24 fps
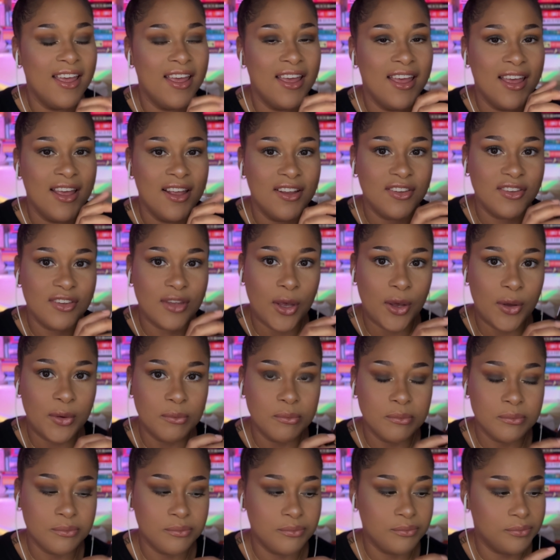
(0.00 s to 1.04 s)
So
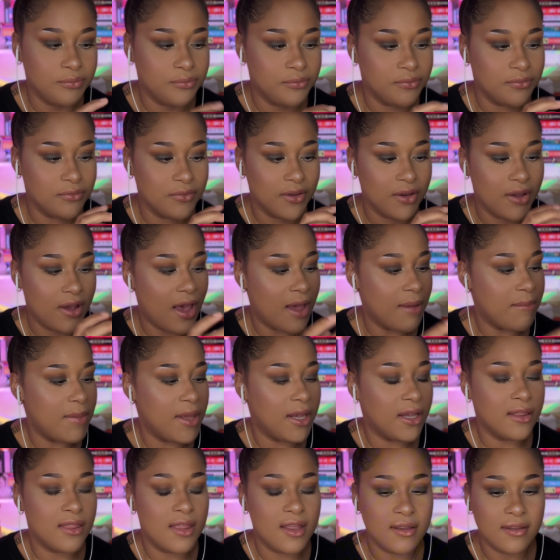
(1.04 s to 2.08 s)
I
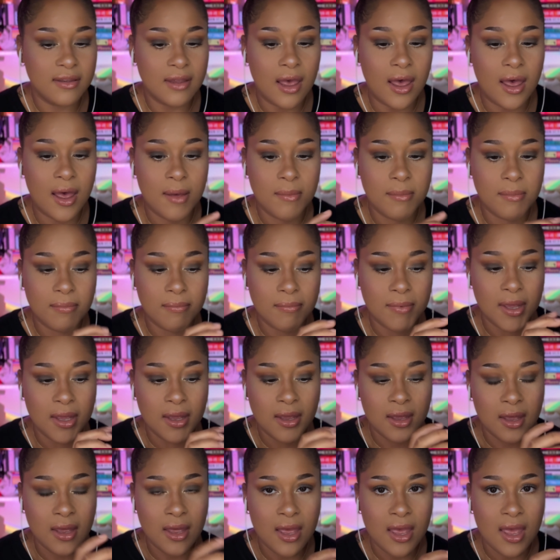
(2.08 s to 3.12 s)
picked this up
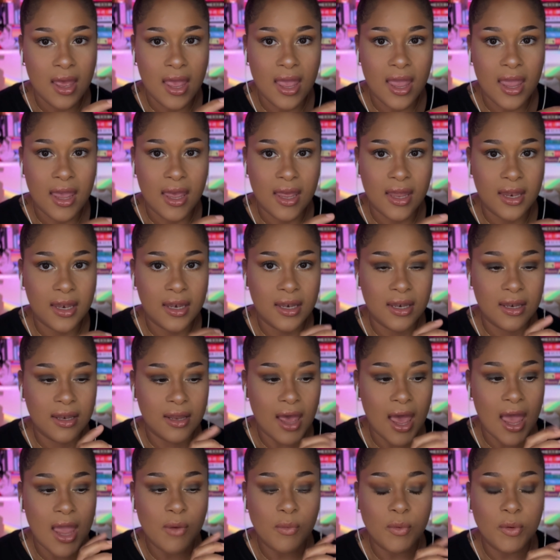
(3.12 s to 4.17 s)
and I
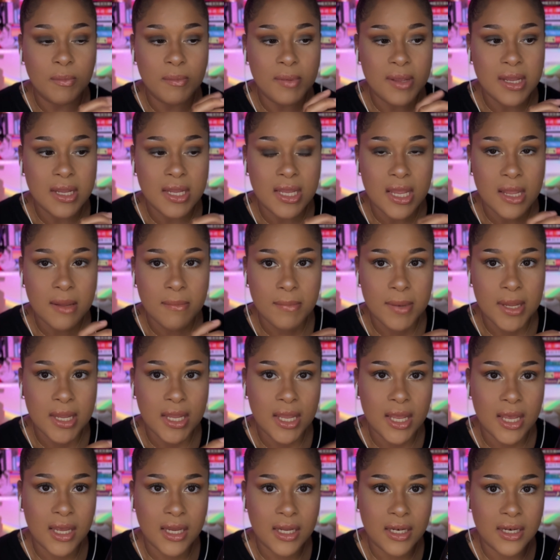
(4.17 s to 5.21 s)
will be keeping
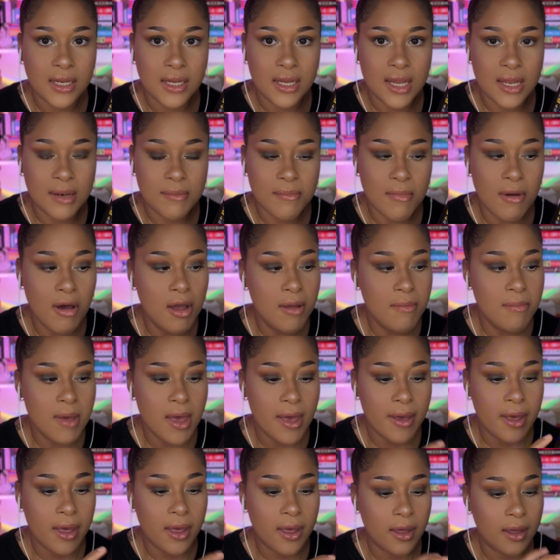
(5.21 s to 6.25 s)
it in my
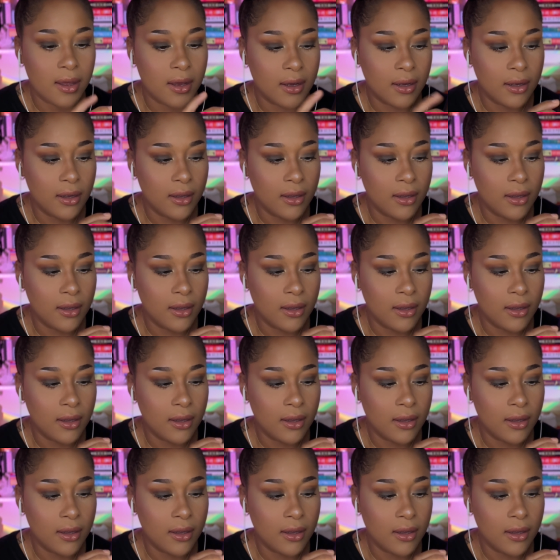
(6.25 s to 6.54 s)
bag.